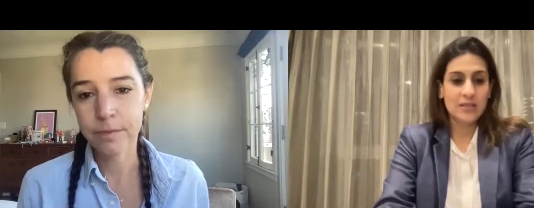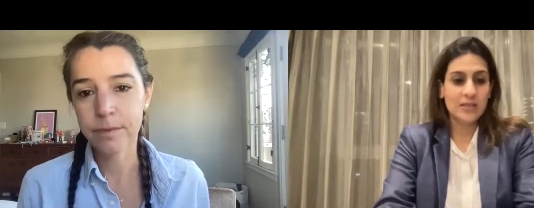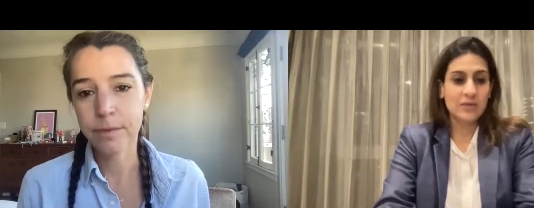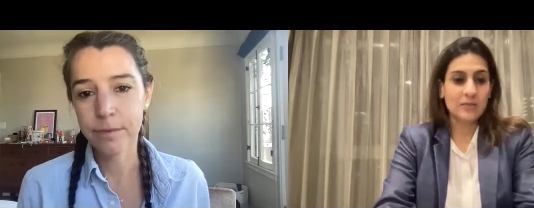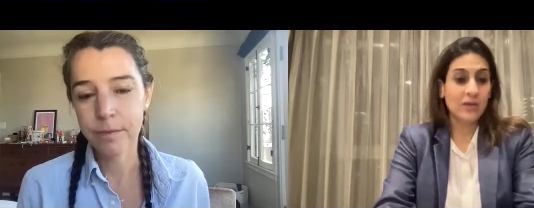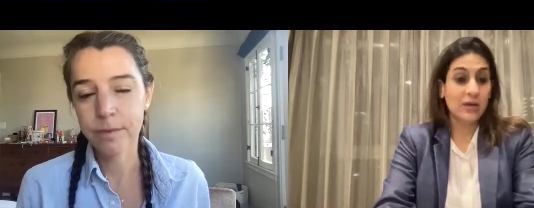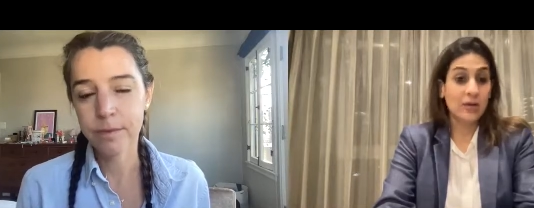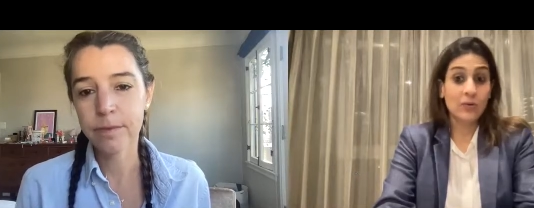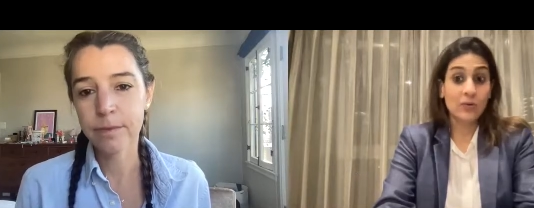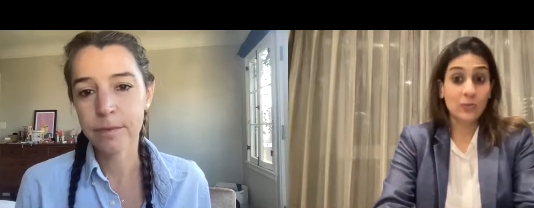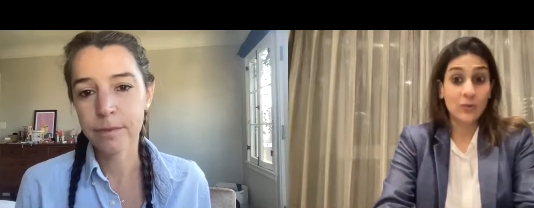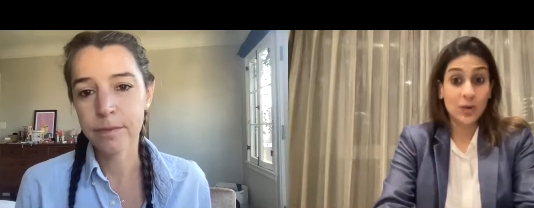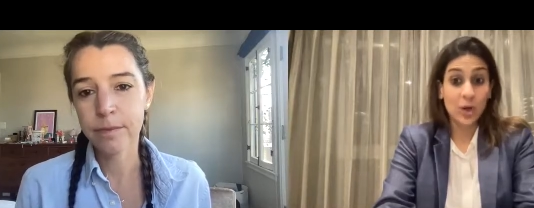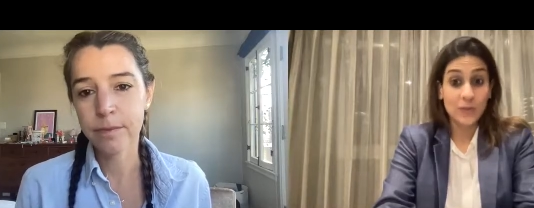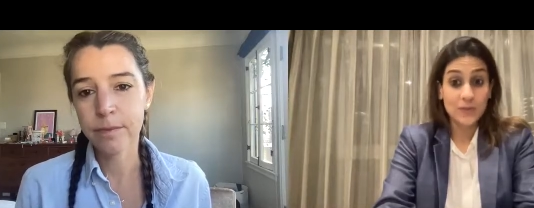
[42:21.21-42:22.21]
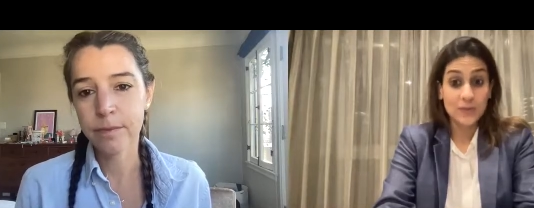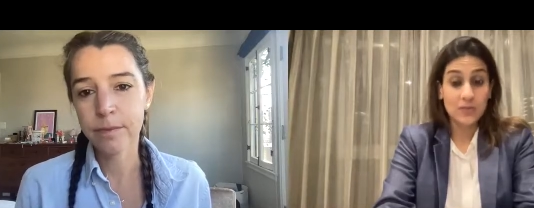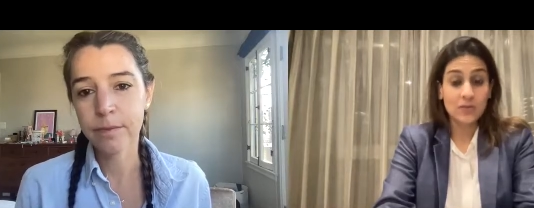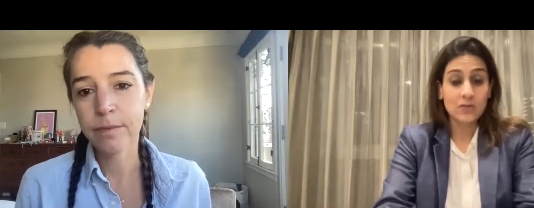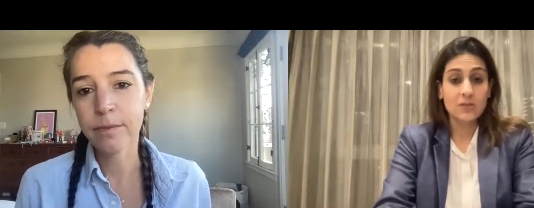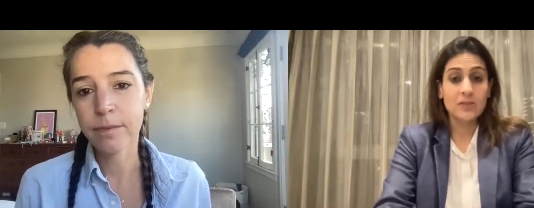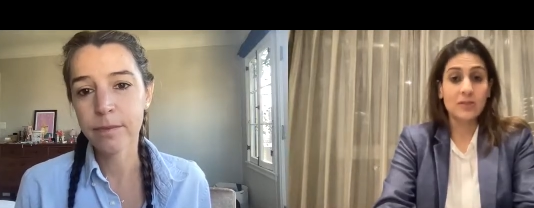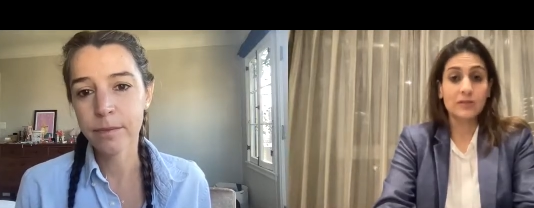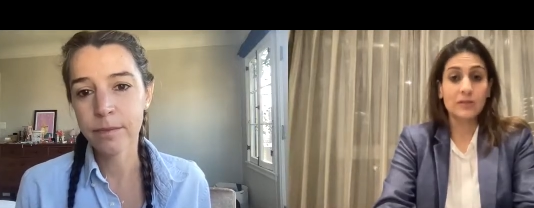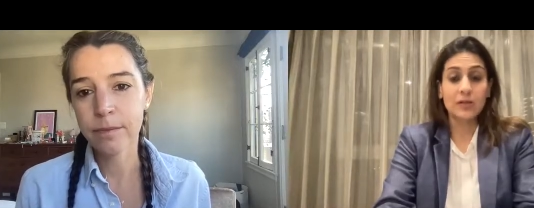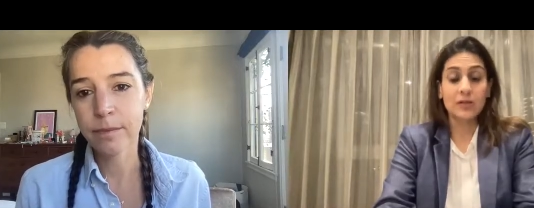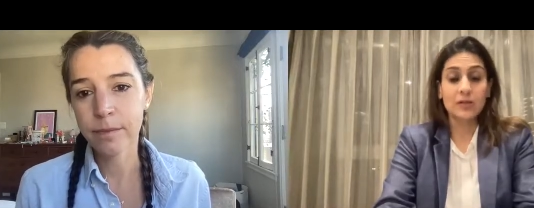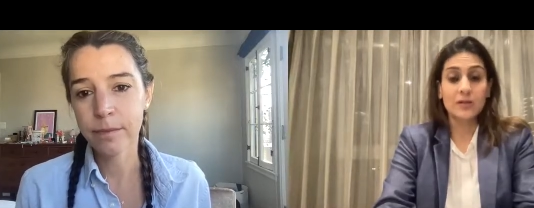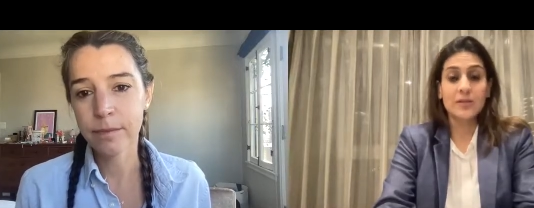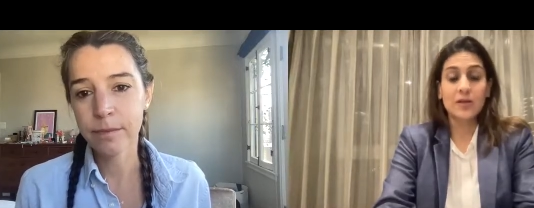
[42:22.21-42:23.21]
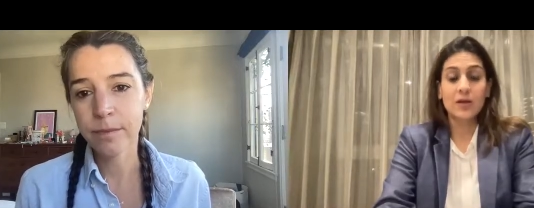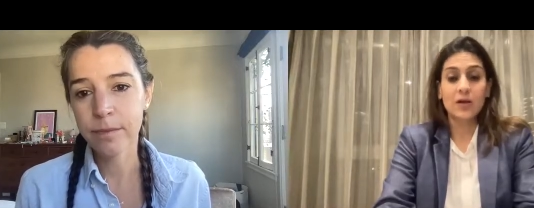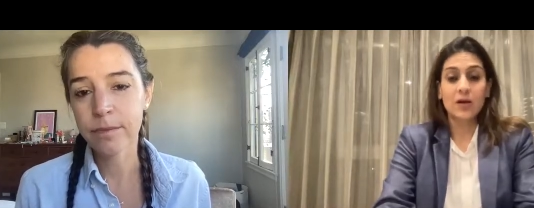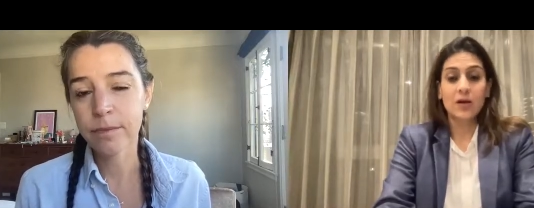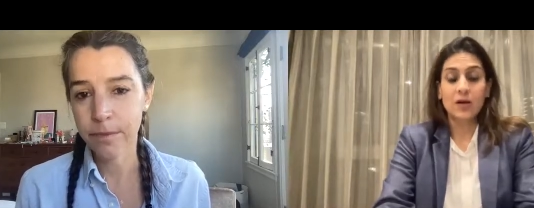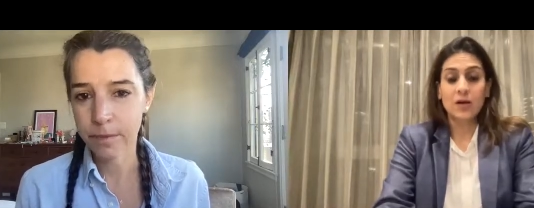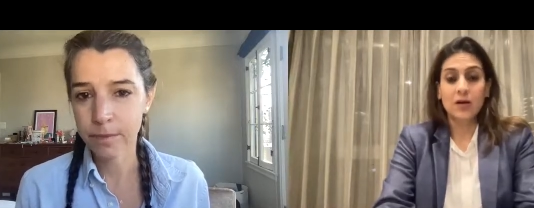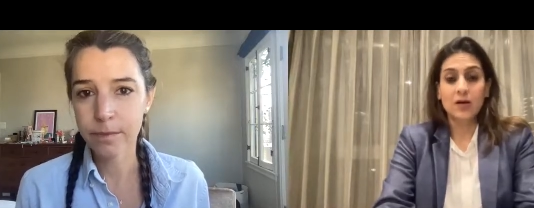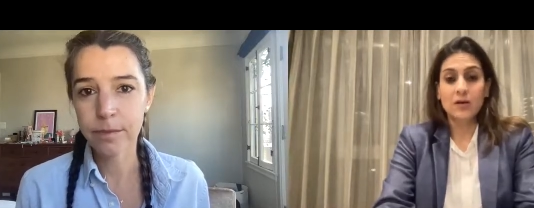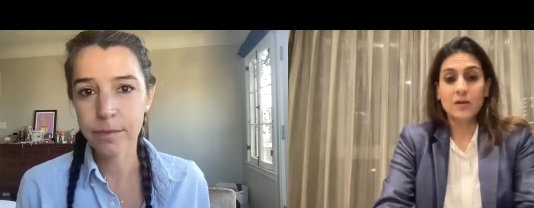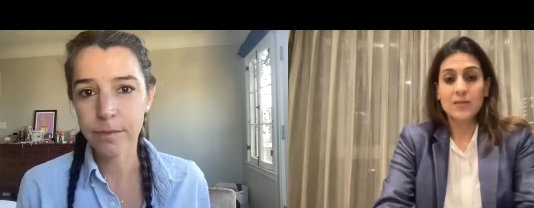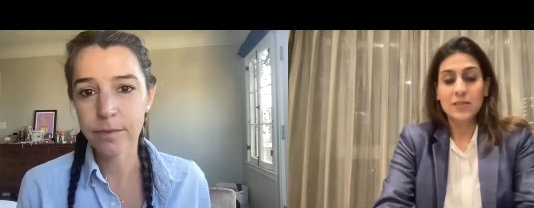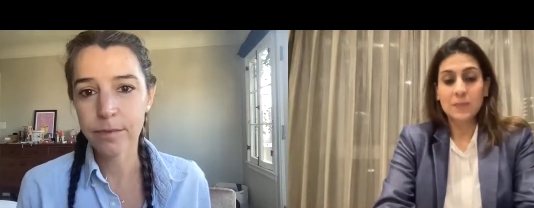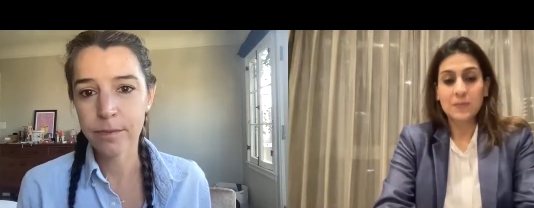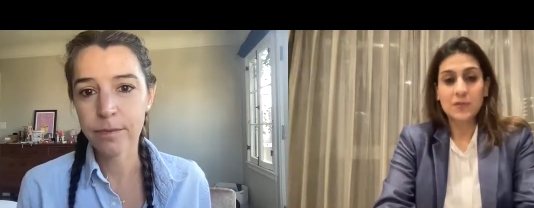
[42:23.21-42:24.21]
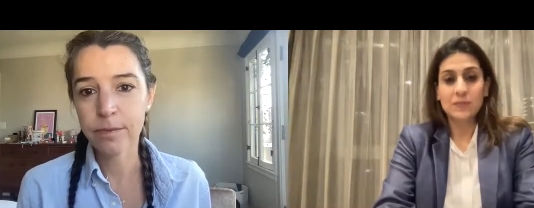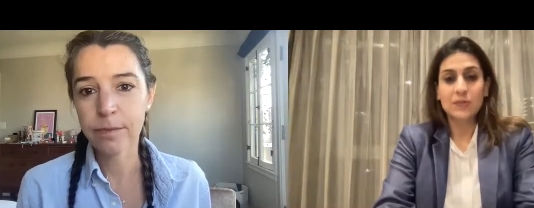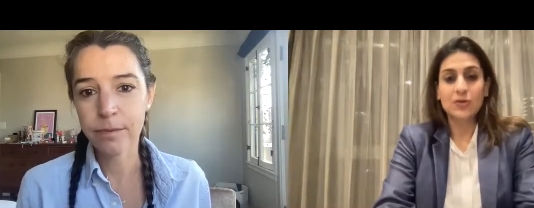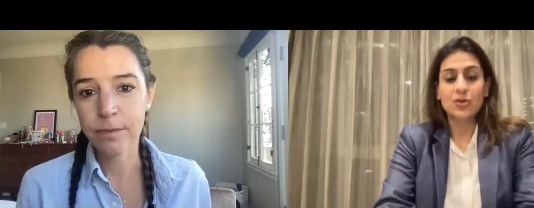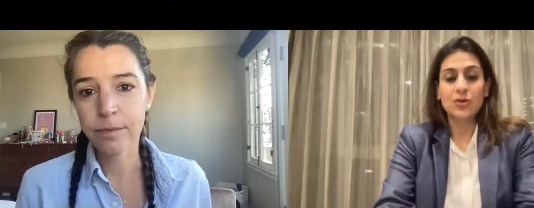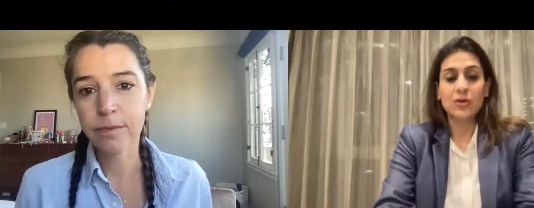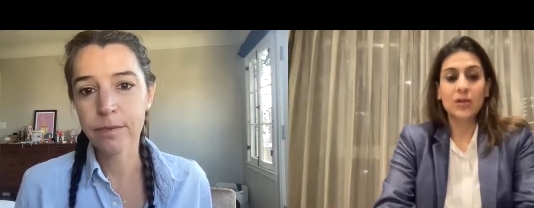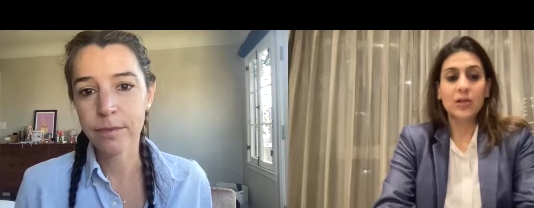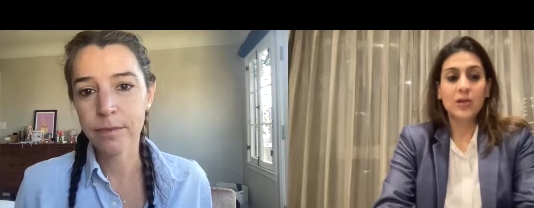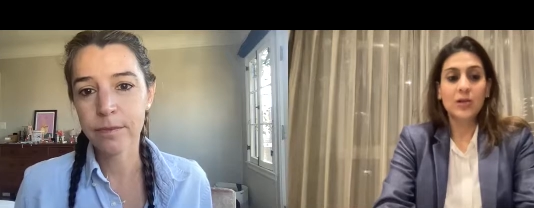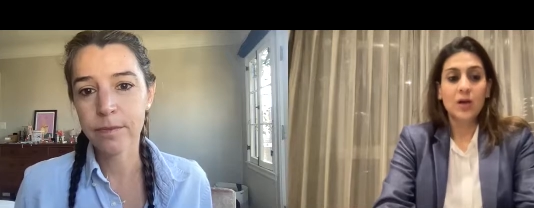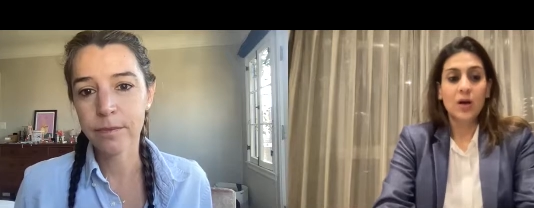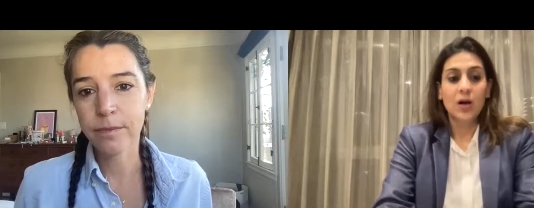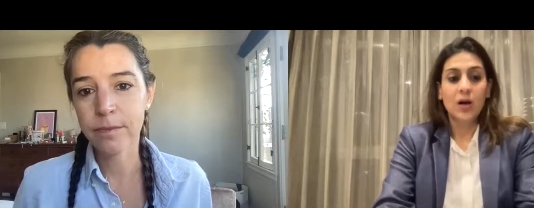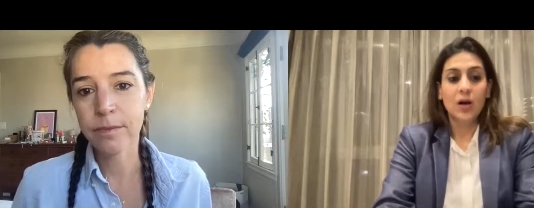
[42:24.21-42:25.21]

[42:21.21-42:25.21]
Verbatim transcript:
Speaker 1: That there are going to be obstacles at various steps of the journey.